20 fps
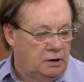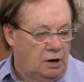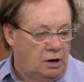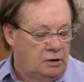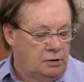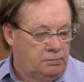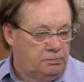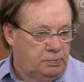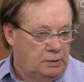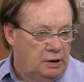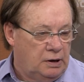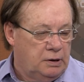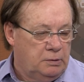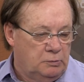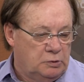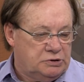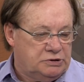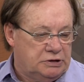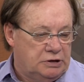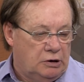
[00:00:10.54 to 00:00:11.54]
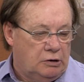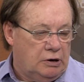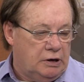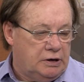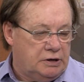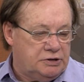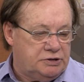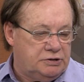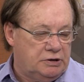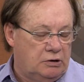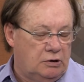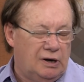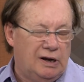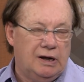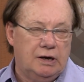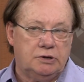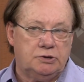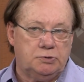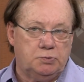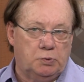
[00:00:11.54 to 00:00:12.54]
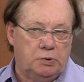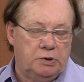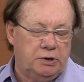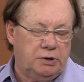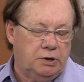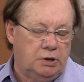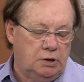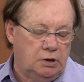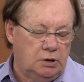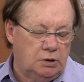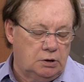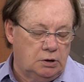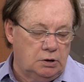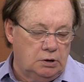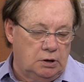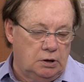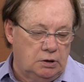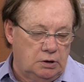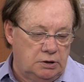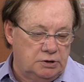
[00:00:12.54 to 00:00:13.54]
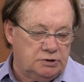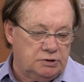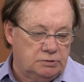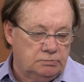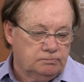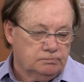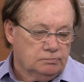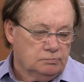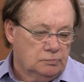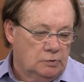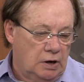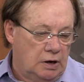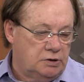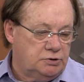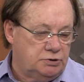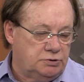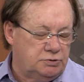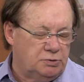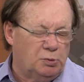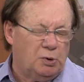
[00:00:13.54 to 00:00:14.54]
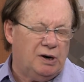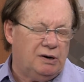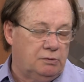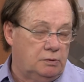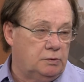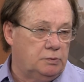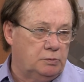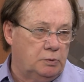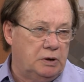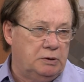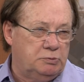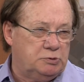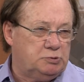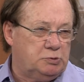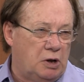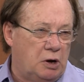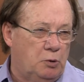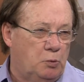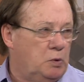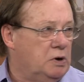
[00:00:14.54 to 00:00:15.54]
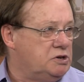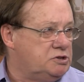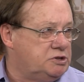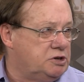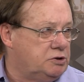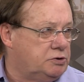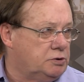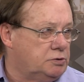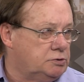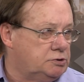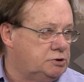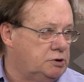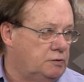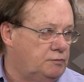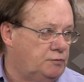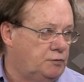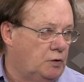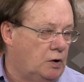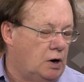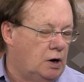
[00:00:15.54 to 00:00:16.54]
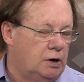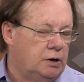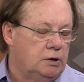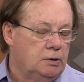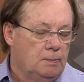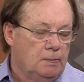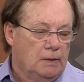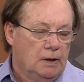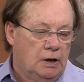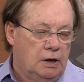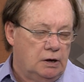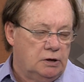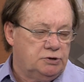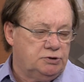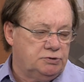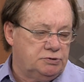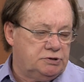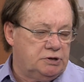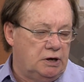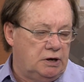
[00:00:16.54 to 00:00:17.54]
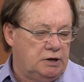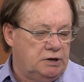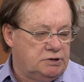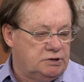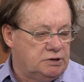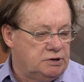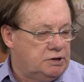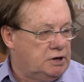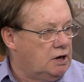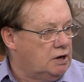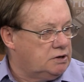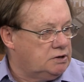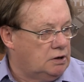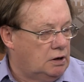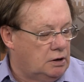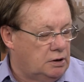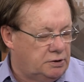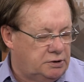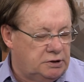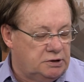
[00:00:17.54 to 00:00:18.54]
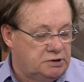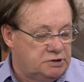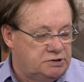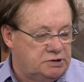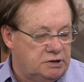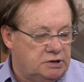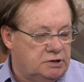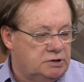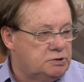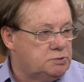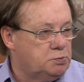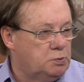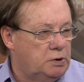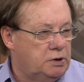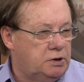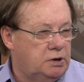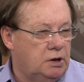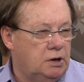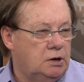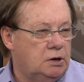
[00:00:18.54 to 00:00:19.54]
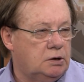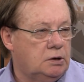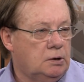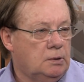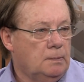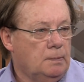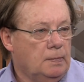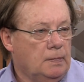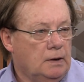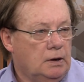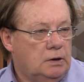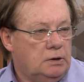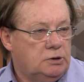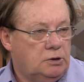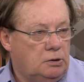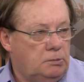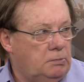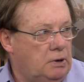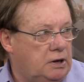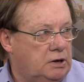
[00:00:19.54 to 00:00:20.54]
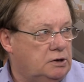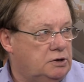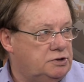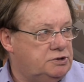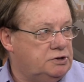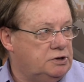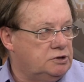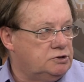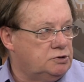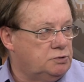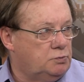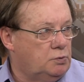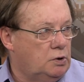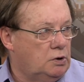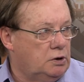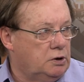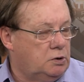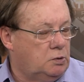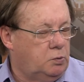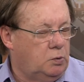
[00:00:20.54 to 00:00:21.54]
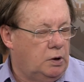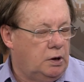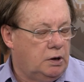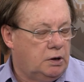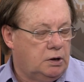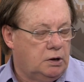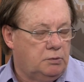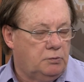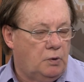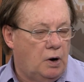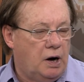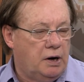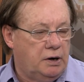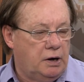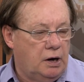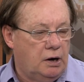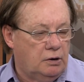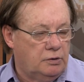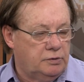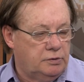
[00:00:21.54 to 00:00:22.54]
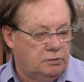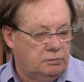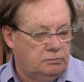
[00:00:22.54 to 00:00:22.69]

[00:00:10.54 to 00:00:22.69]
uh, Blaine was at Arkansas last weekend, and he's at, as you well, he was there Wednesday, Thursday, and Friday. And as you said, he's at uh, Tennessee this weekend. He's going to make a decision really quick. And right now,